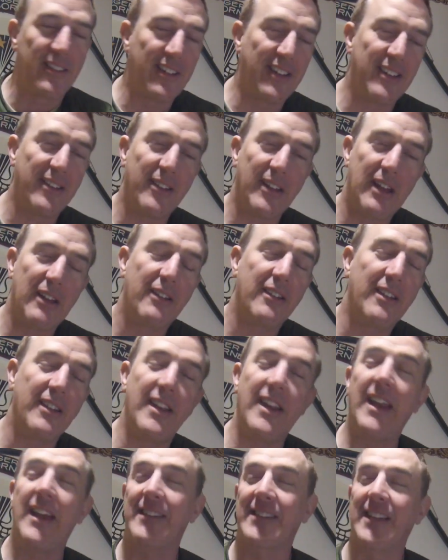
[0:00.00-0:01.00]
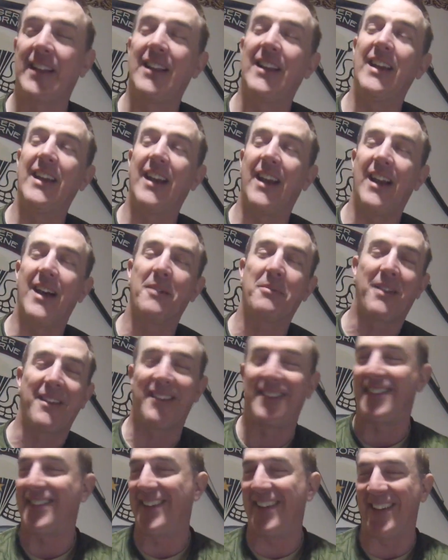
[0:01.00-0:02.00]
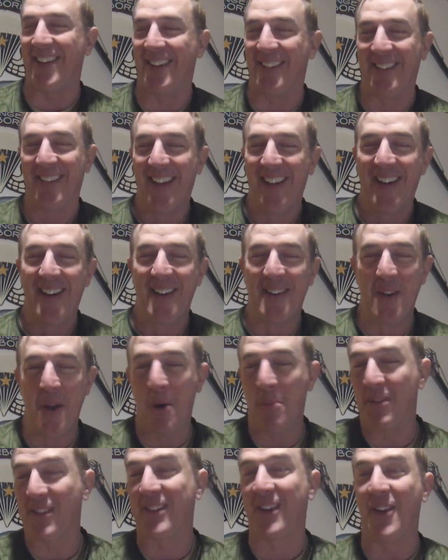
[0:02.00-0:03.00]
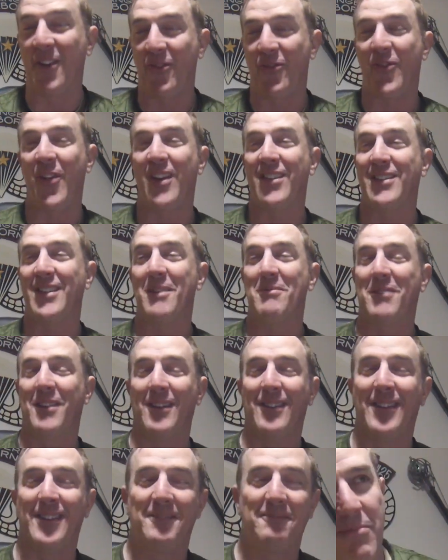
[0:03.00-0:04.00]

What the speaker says: And then he has to clean it up because, you know, nobody's going to fess up to it.